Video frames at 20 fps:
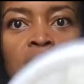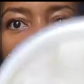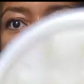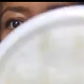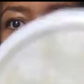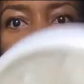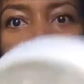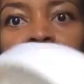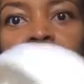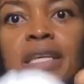
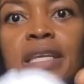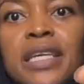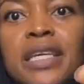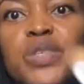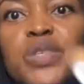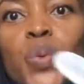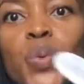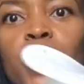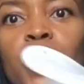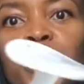and
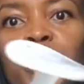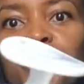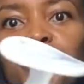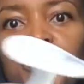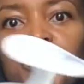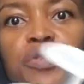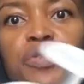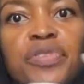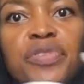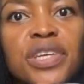it's
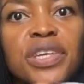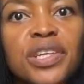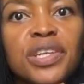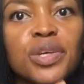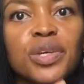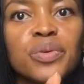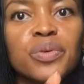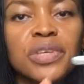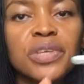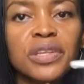waterproof. You can
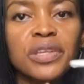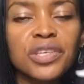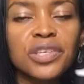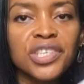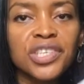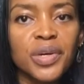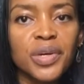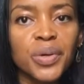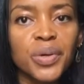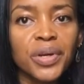use it in the
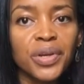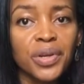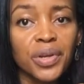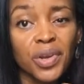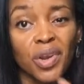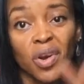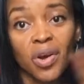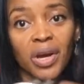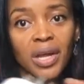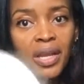shower or
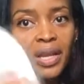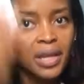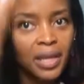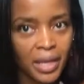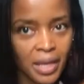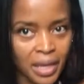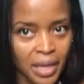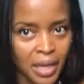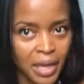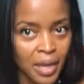not,
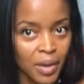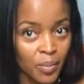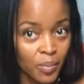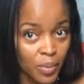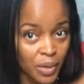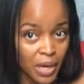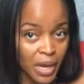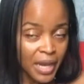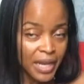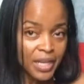
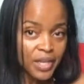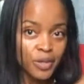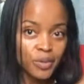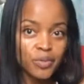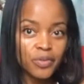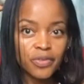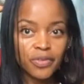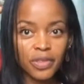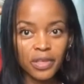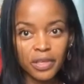but I
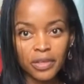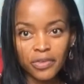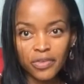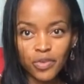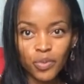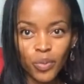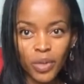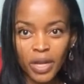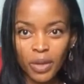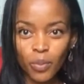use
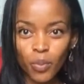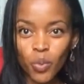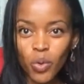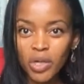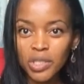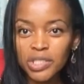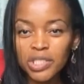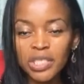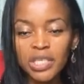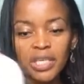this when I'm
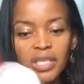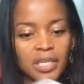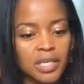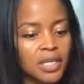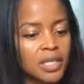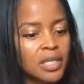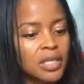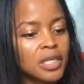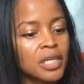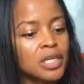watching
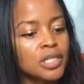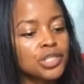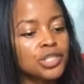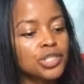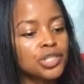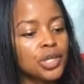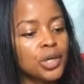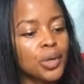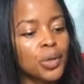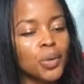a
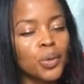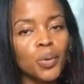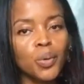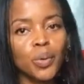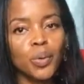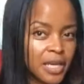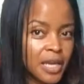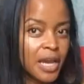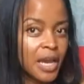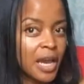show
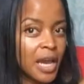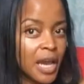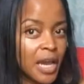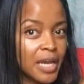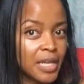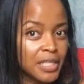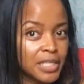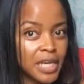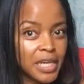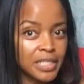
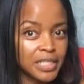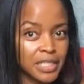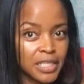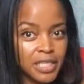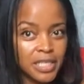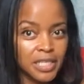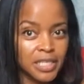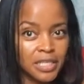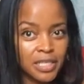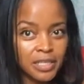and I
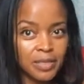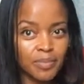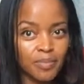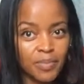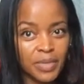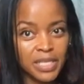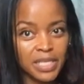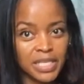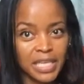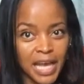just
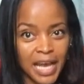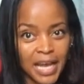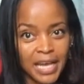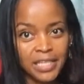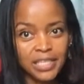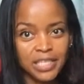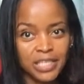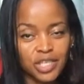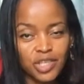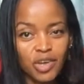
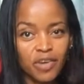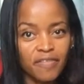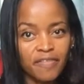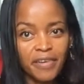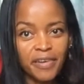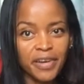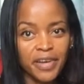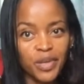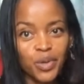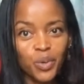massage. It's not
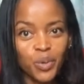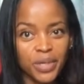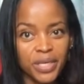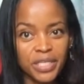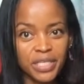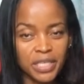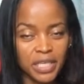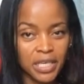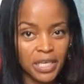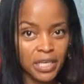very
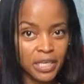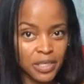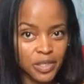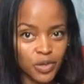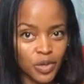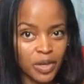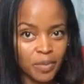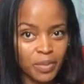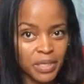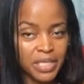noisy,
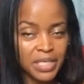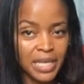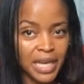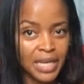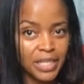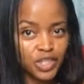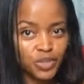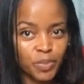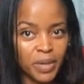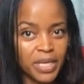so I
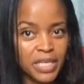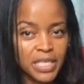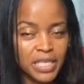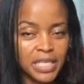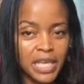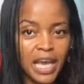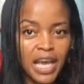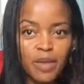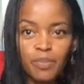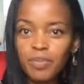massage my
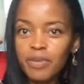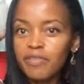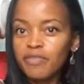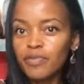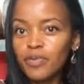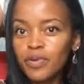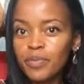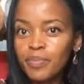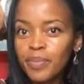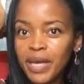scalp
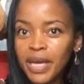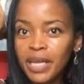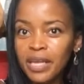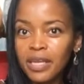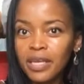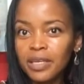before bed,